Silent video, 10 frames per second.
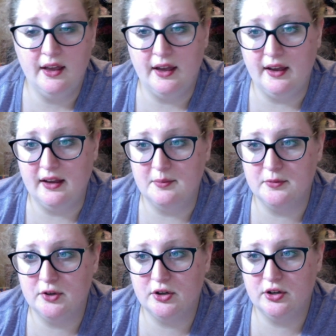I am
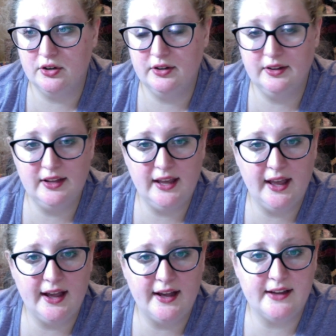currently
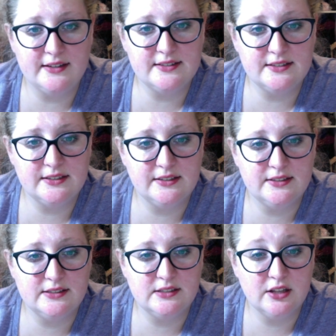at
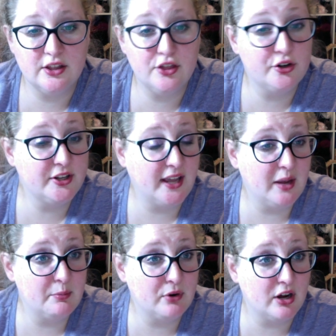
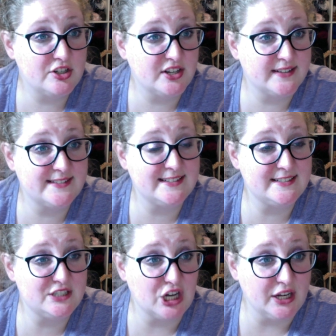38 projects
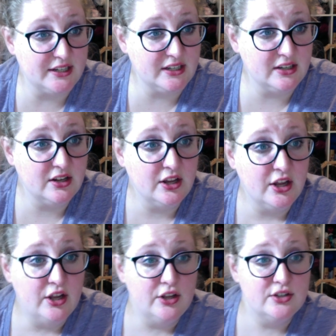done.
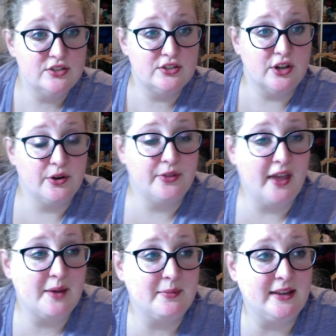So
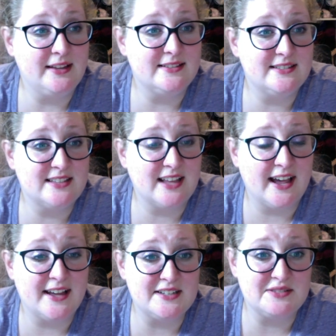that means
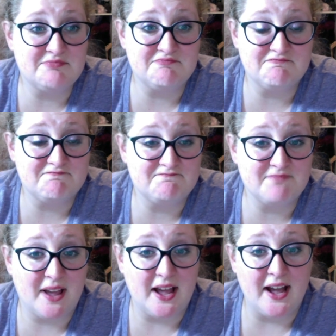that
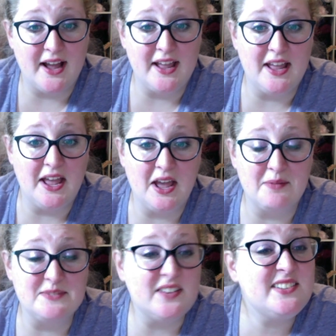I am
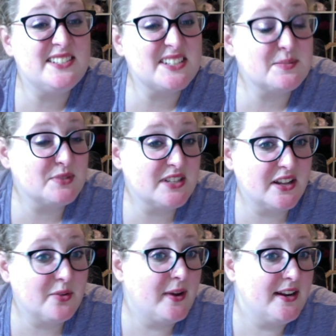76% of the
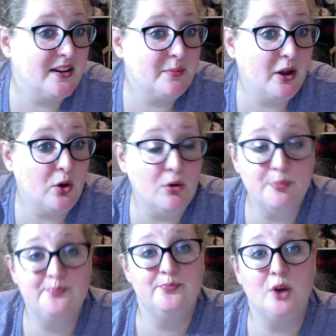way done to my goal.
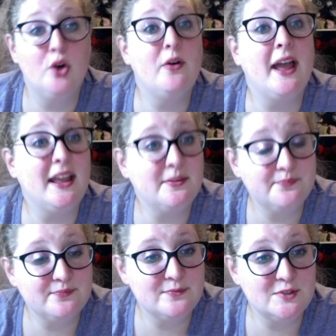Hooray!
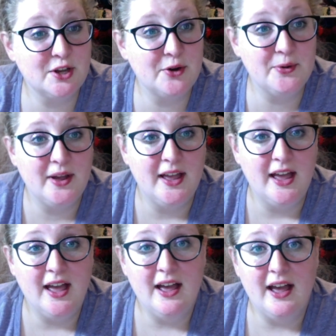So
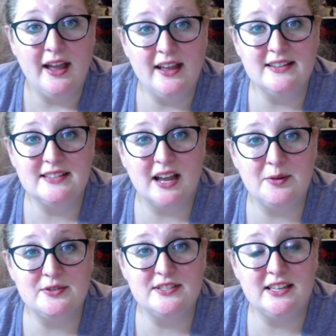I guess I will
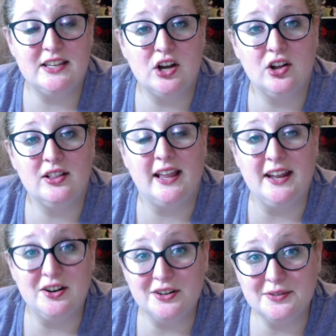see y'all
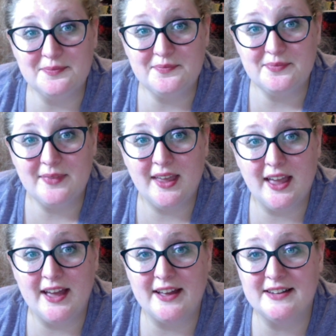later,
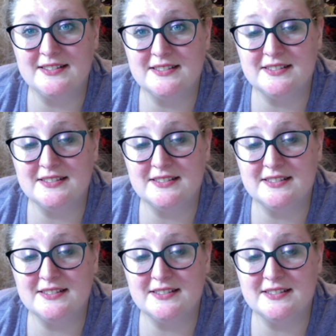and